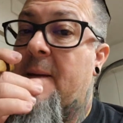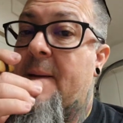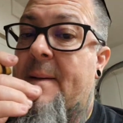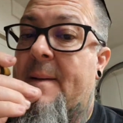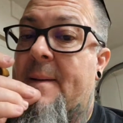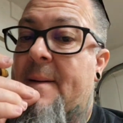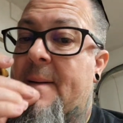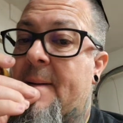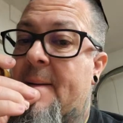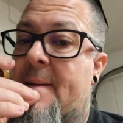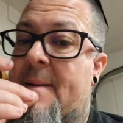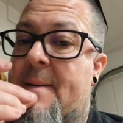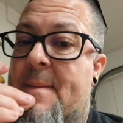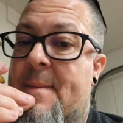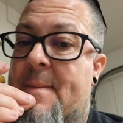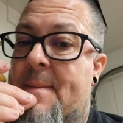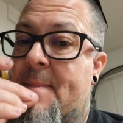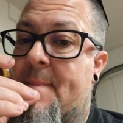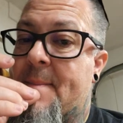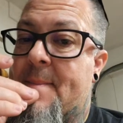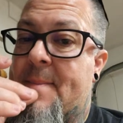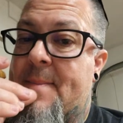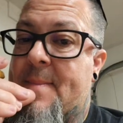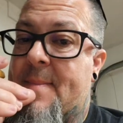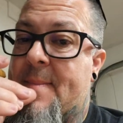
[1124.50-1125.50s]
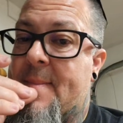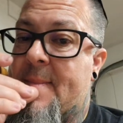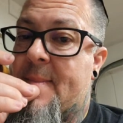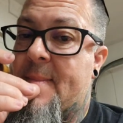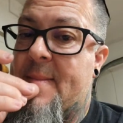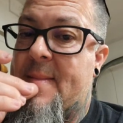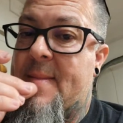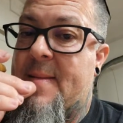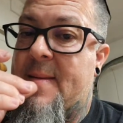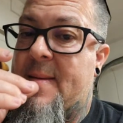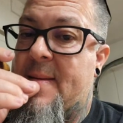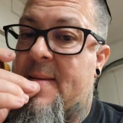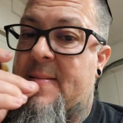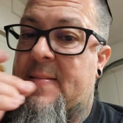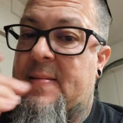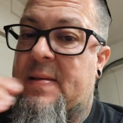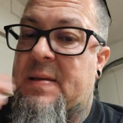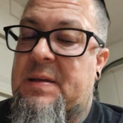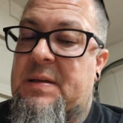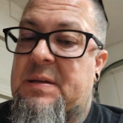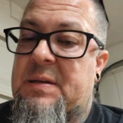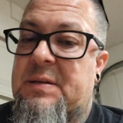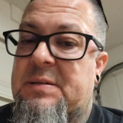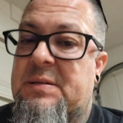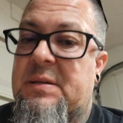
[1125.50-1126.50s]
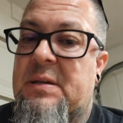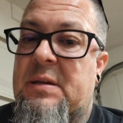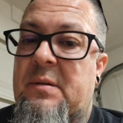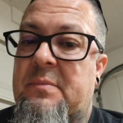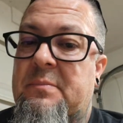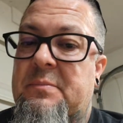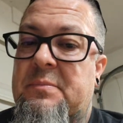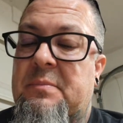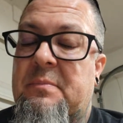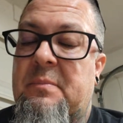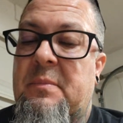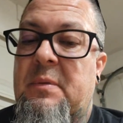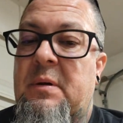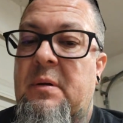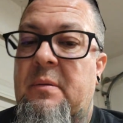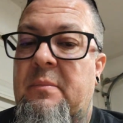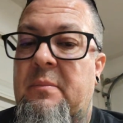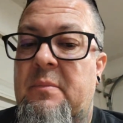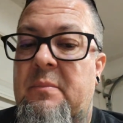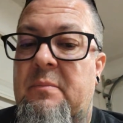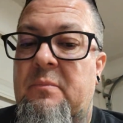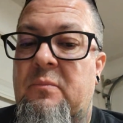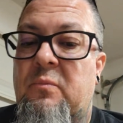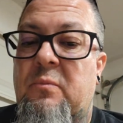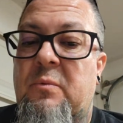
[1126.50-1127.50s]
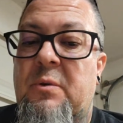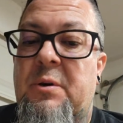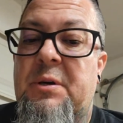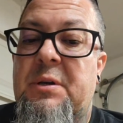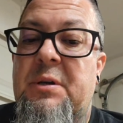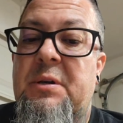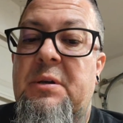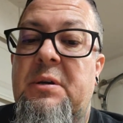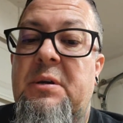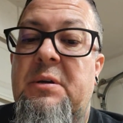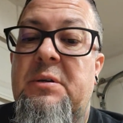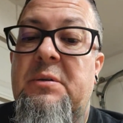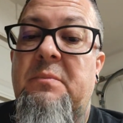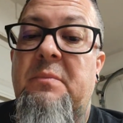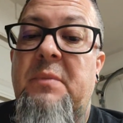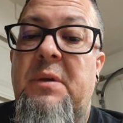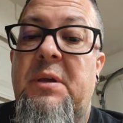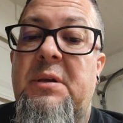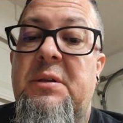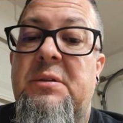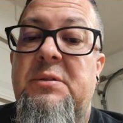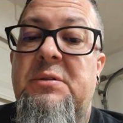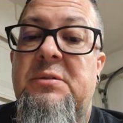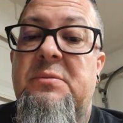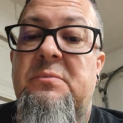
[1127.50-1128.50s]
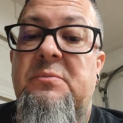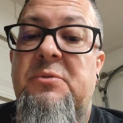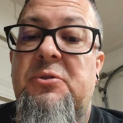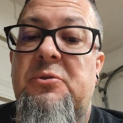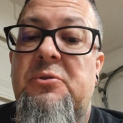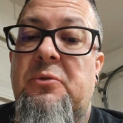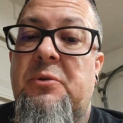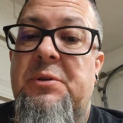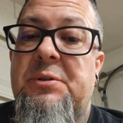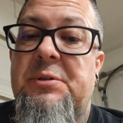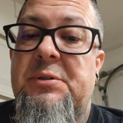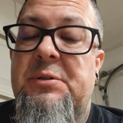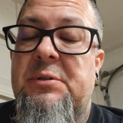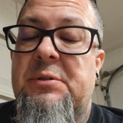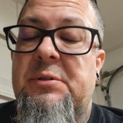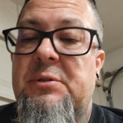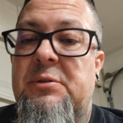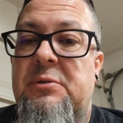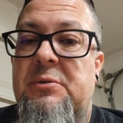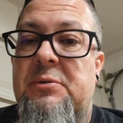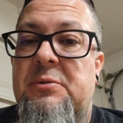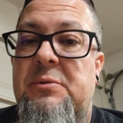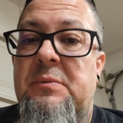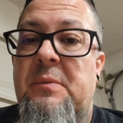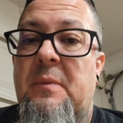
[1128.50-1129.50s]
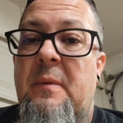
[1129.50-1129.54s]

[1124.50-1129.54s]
And like I said, I'm working on making some shorts too.